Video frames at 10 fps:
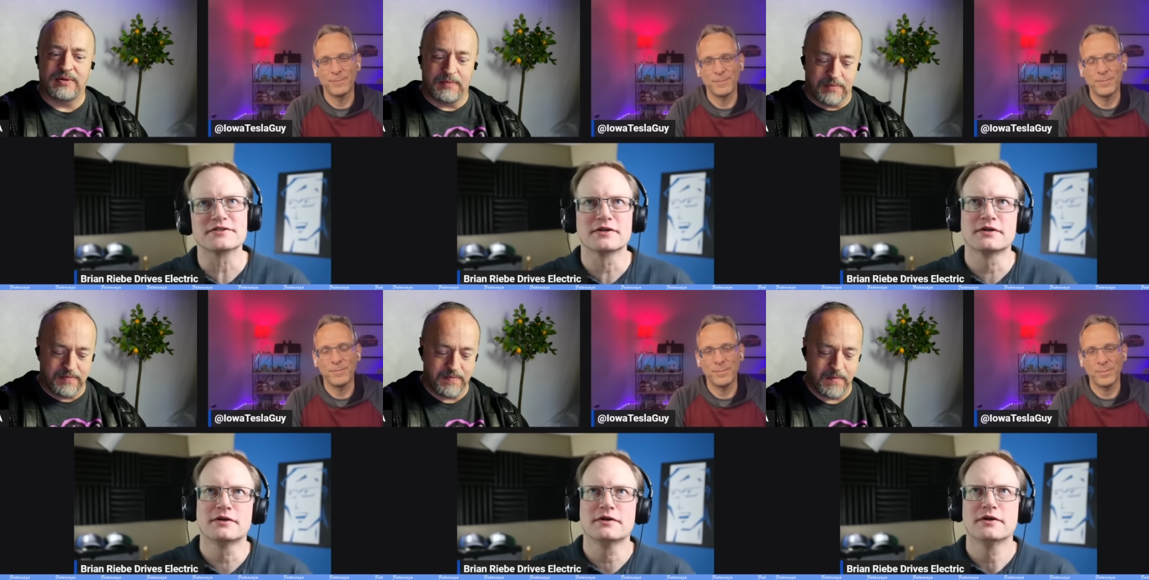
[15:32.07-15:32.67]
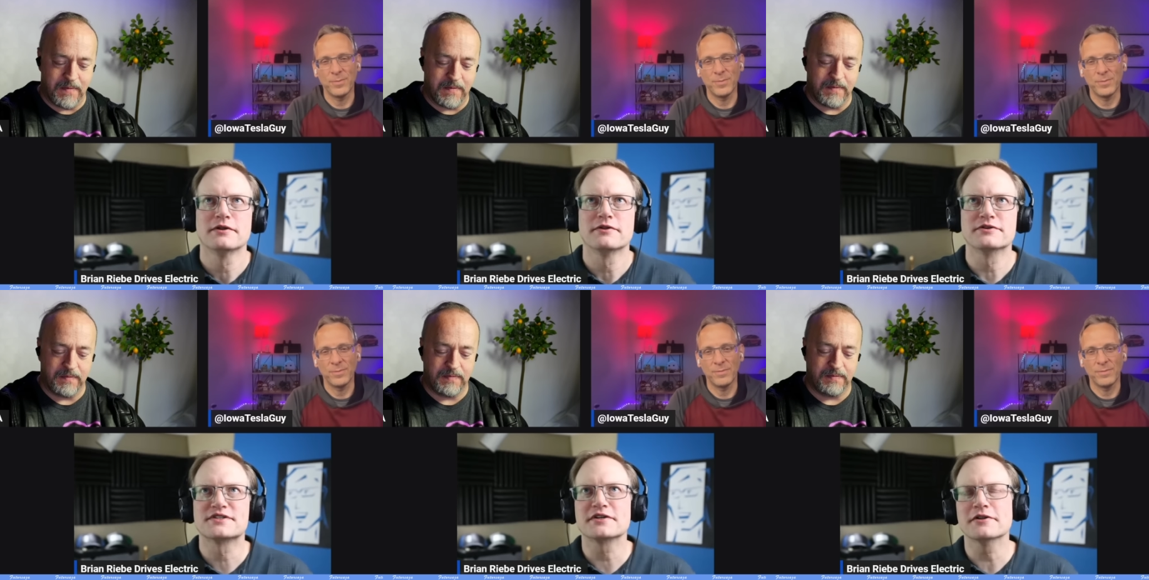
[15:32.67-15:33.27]
Speaker 1: there's
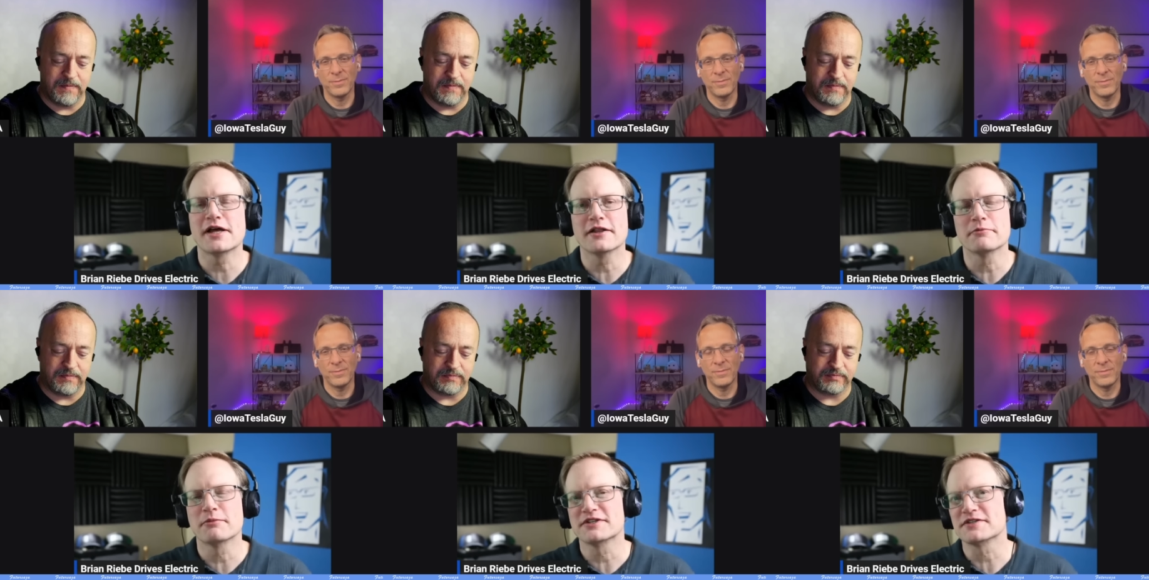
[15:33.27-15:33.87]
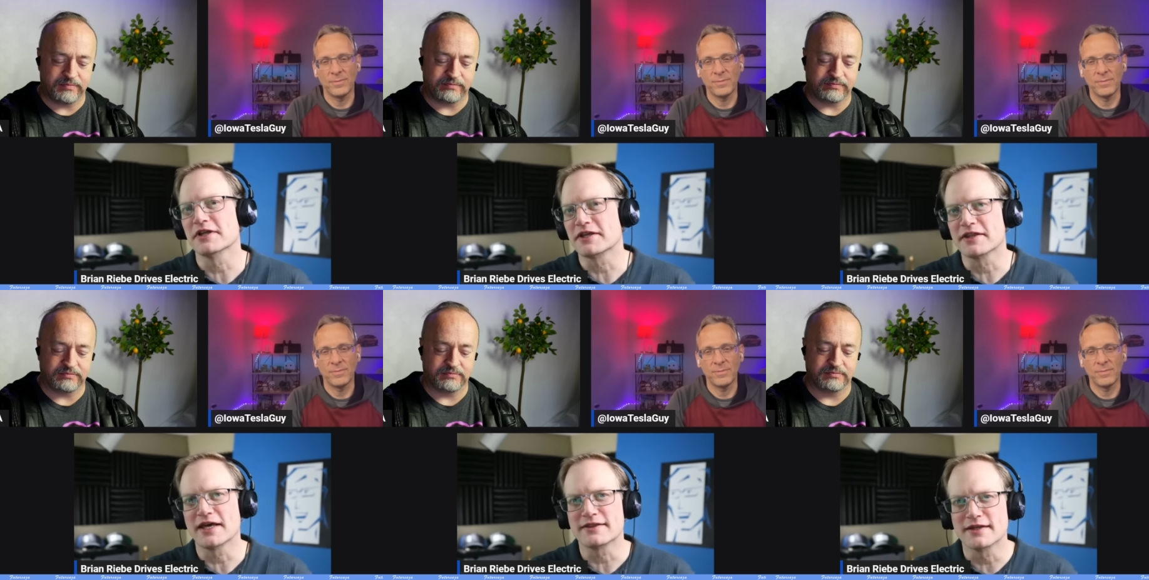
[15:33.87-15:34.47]
there's still elements
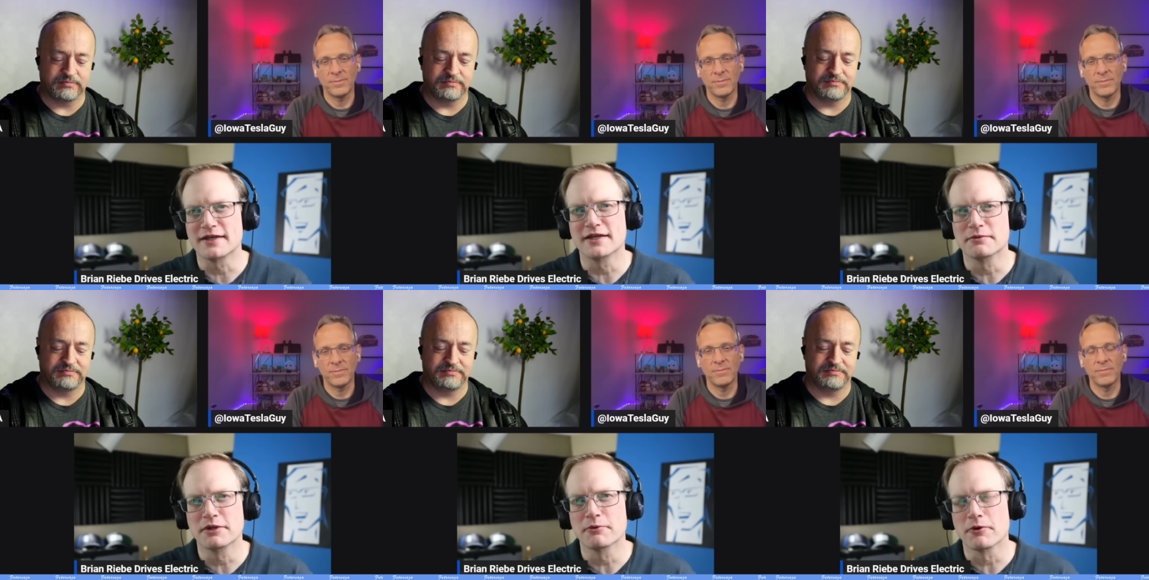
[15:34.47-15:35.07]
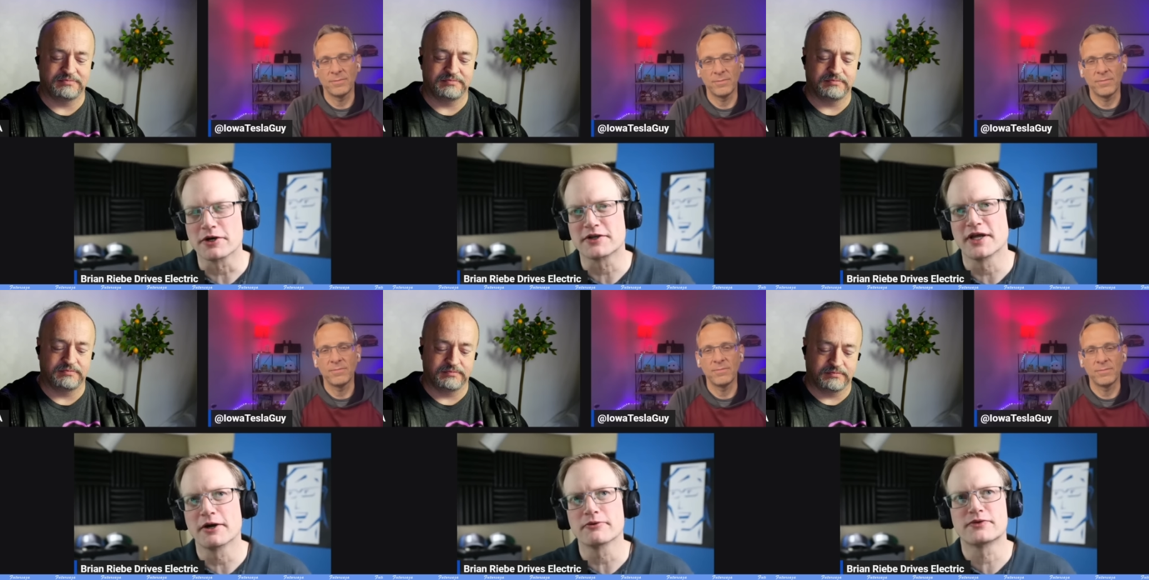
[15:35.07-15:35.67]
like that that need to be worked
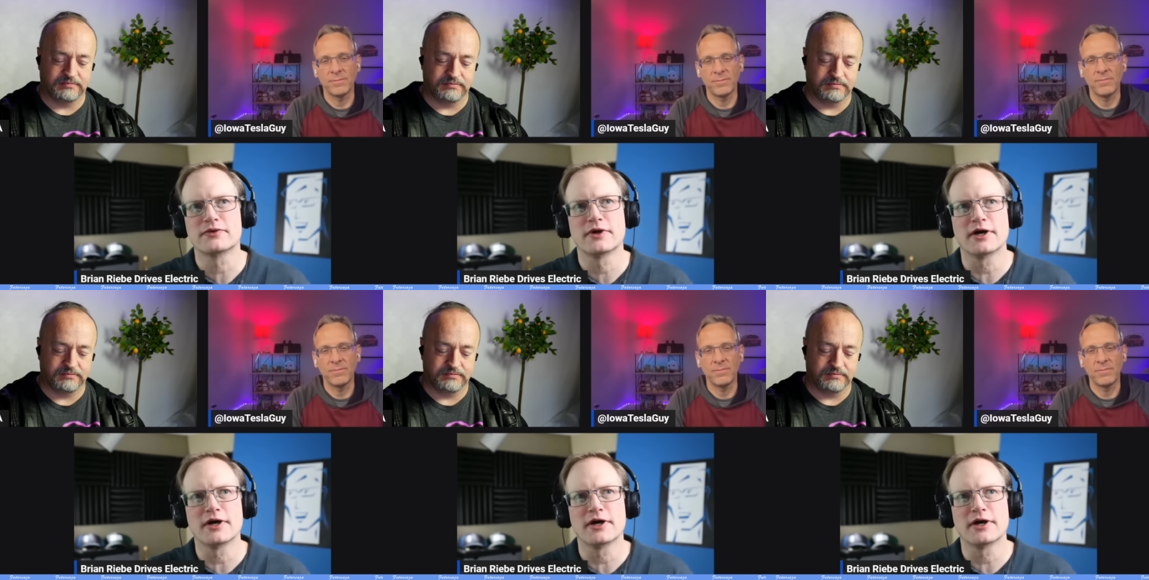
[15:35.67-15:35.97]
out.